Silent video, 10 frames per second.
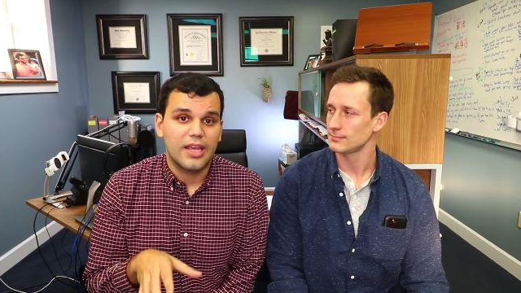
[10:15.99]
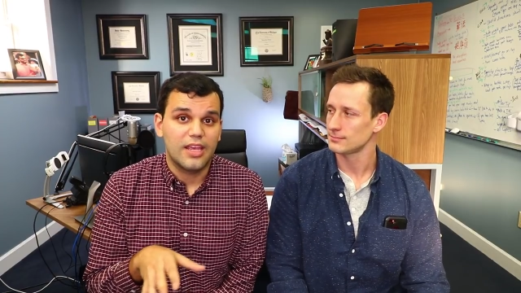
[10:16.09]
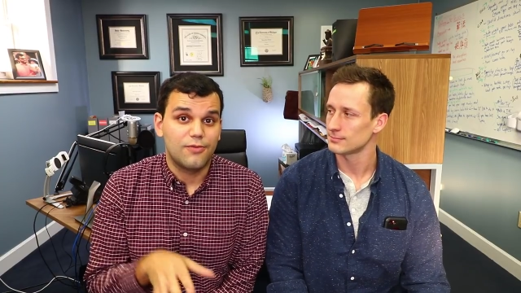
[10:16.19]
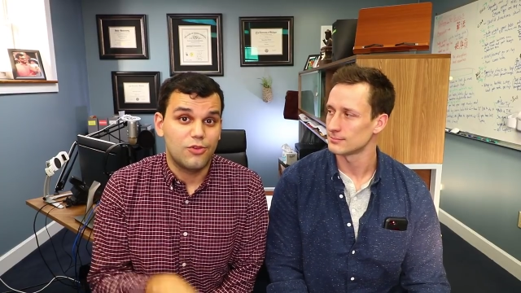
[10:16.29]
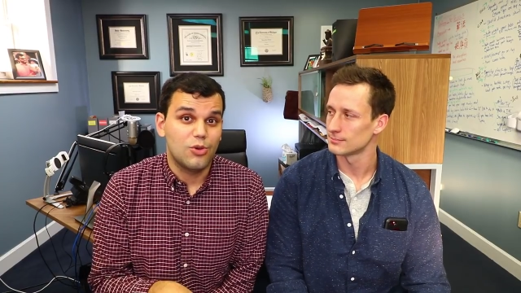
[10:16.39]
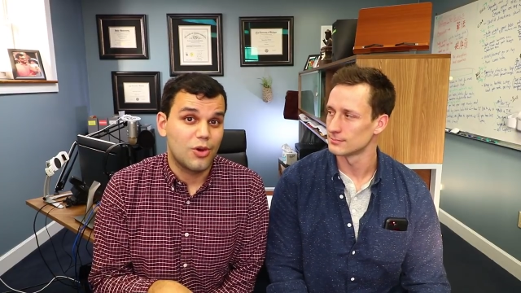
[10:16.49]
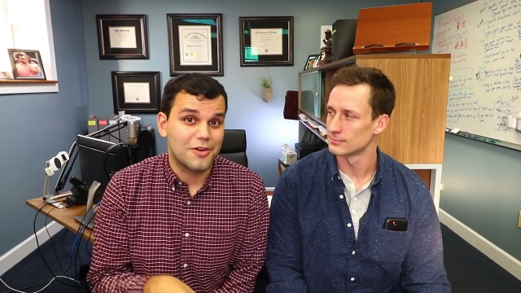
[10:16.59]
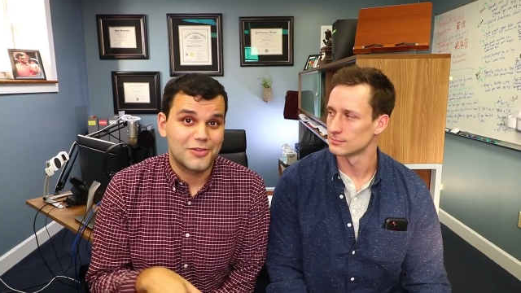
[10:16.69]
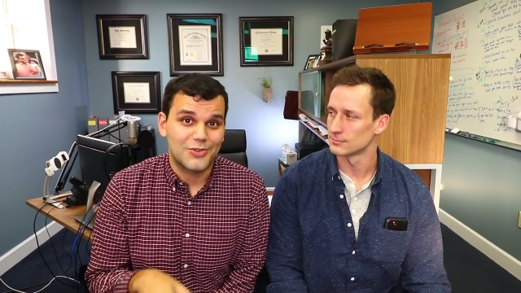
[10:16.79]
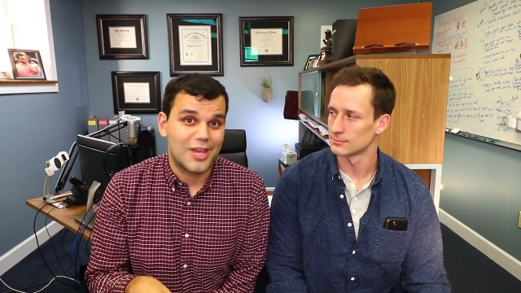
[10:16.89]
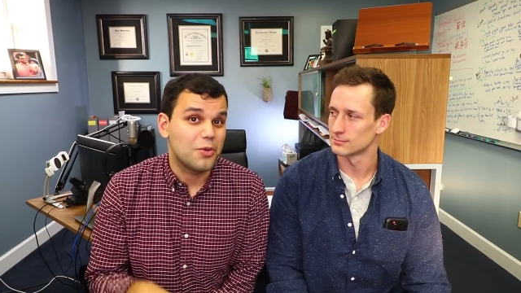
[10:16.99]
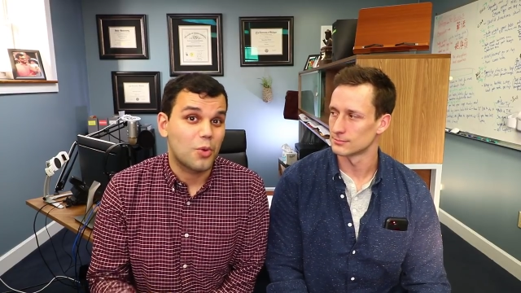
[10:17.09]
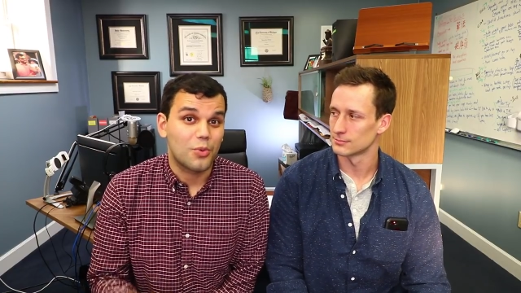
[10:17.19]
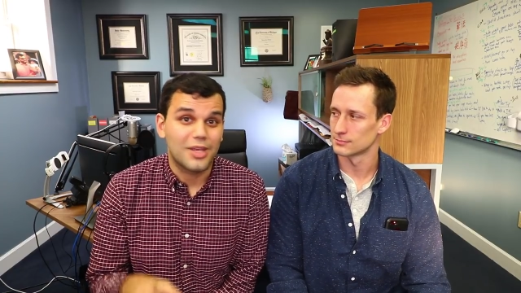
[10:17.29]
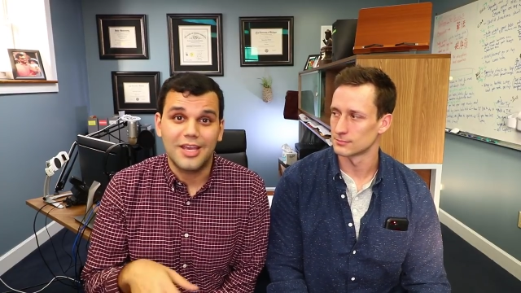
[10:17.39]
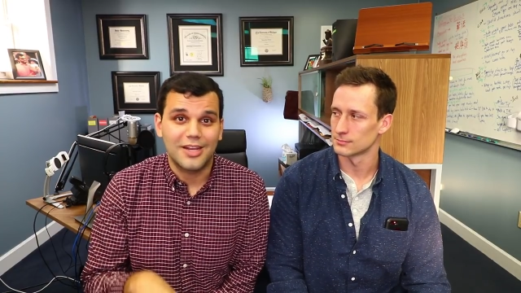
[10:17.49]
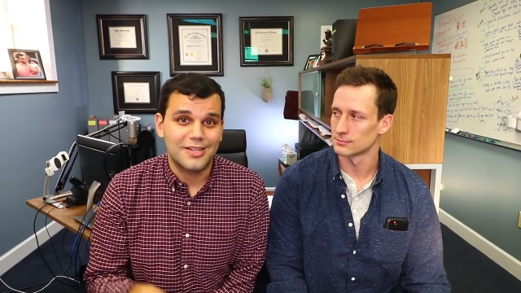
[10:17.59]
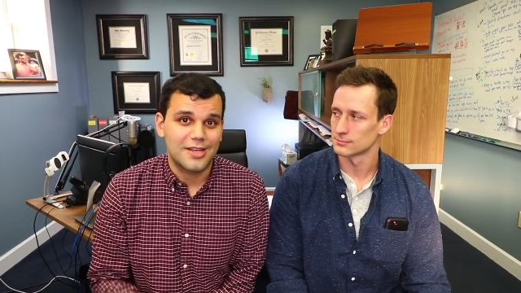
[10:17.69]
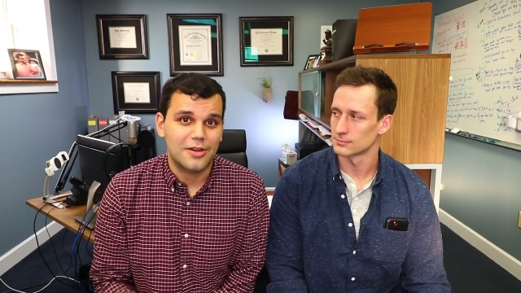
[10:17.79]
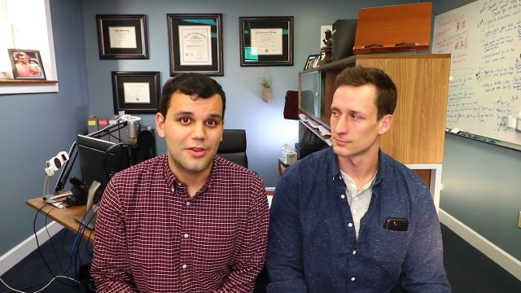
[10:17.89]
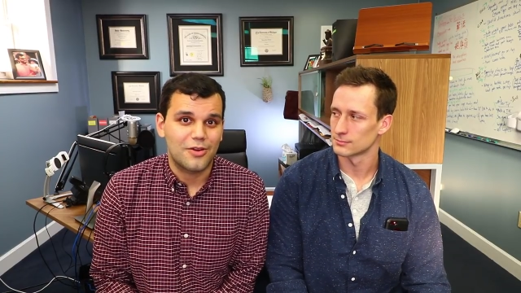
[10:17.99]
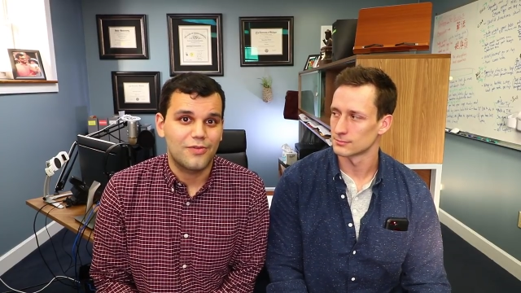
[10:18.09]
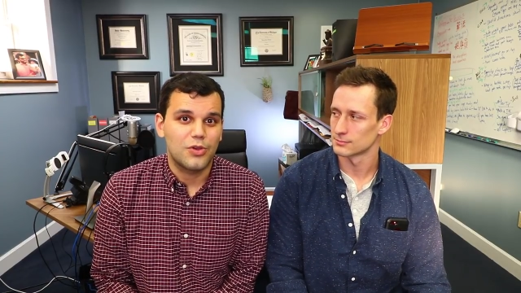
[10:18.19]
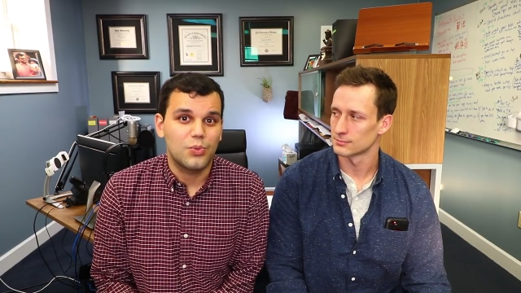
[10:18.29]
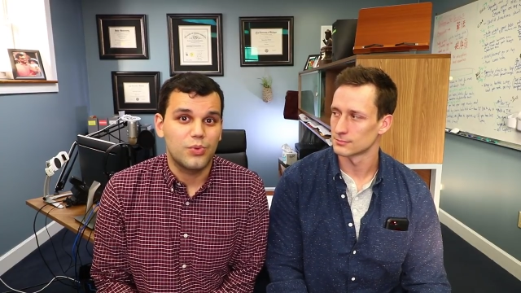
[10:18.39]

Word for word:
Speaker 1: if you are in a state where we can't attend an interview,